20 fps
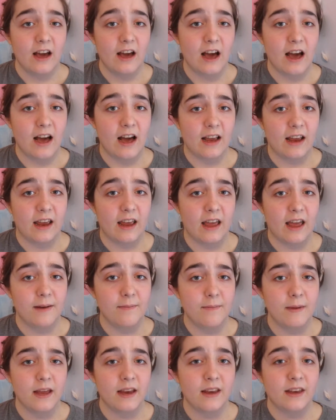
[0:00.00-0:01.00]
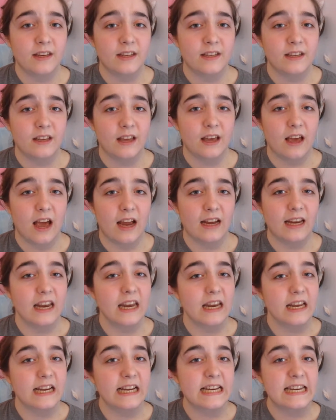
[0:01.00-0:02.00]
I admit, I
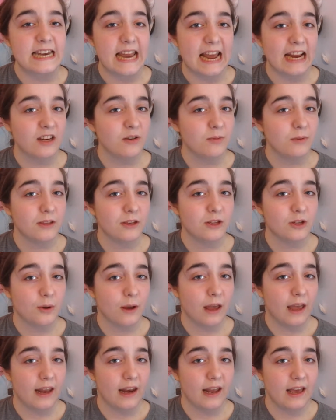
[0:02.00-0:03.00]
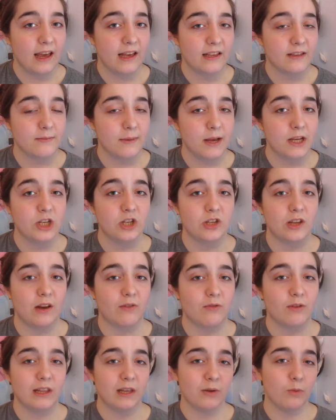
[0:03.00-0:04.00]
didn't connect with Johanna as much as I
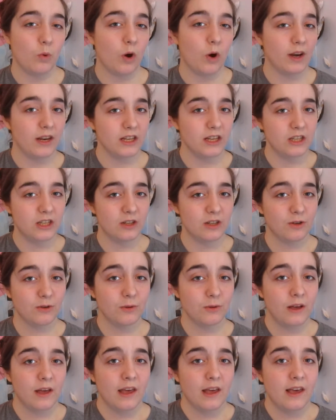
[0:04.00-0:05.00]
really wanted to.